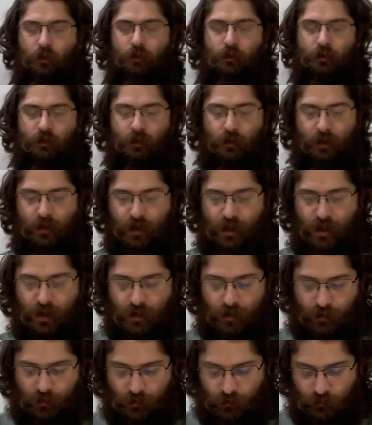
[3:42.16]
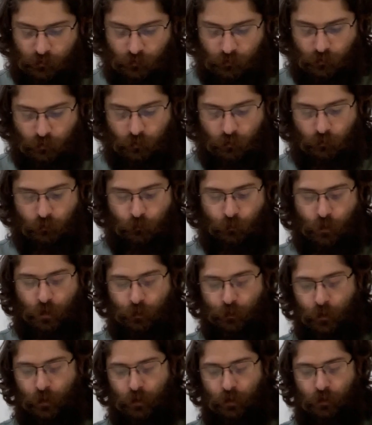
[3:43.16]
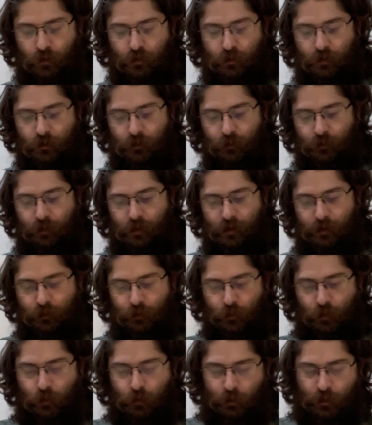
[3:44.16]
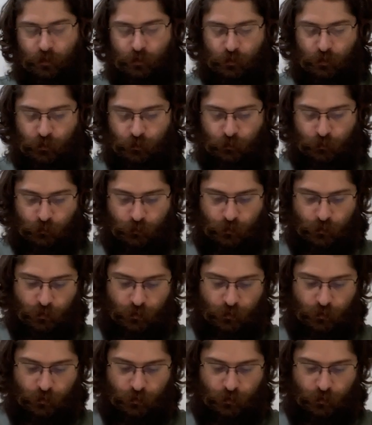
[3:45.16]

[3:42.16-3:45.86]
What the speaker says: So then, what we're going to do is we're going to